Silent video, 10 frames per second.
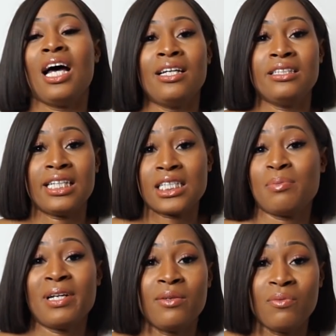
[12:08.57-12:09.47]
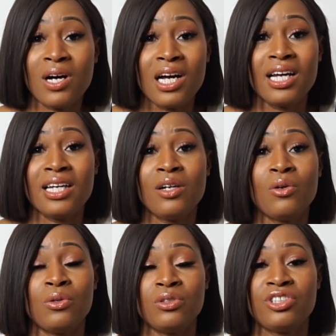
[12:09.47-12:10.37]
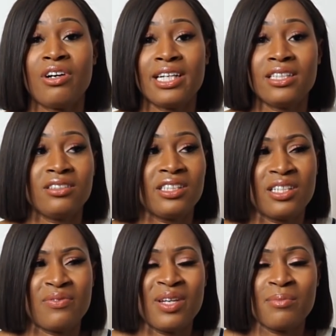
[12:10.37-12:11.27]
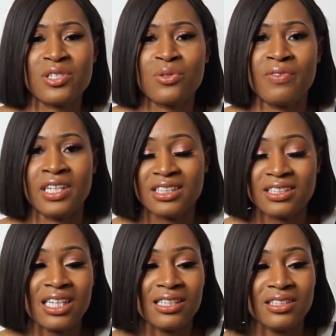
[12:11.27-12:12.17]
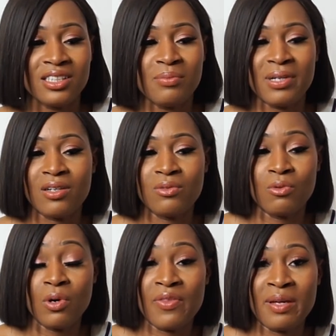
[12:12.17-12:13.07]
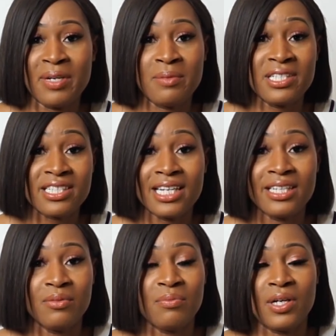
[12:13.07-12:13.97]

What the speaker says: and explain why, or try and give them a sort of understanding about what they may be saying,